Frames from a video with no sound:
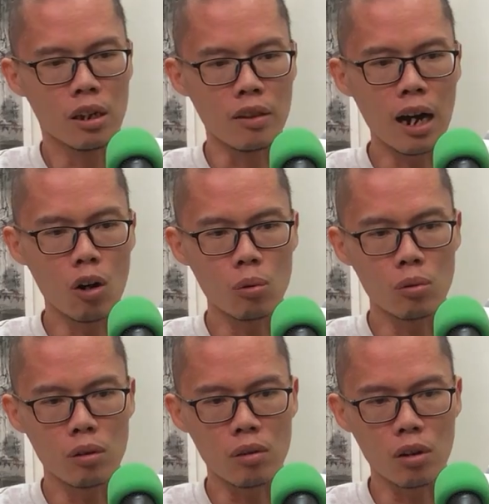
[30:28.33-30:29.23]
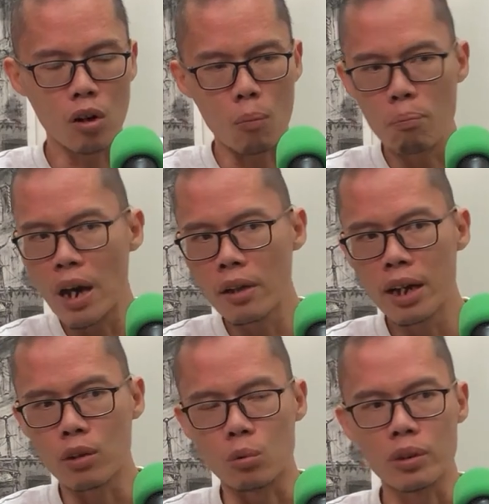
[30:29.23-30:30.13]
Now, compare
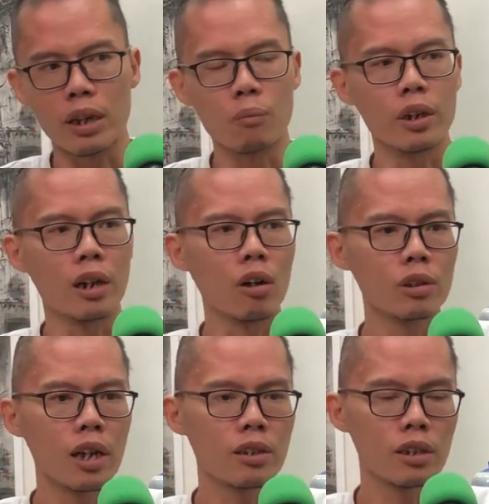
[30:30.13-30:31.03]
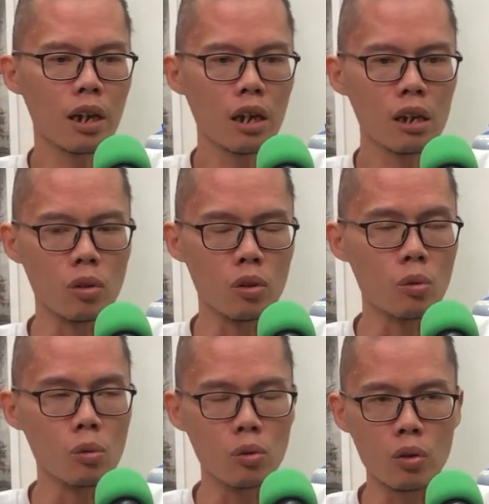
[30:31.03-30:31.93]
that to something else. Let's say
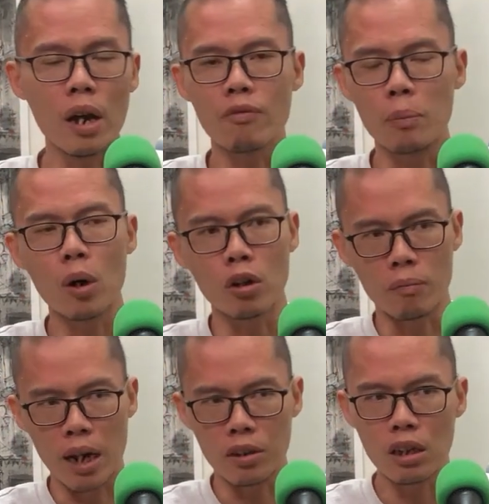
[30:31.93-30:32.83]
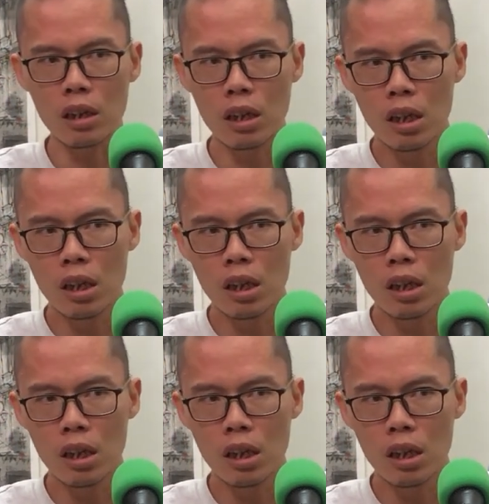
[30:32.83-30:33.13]
you have a pot of money.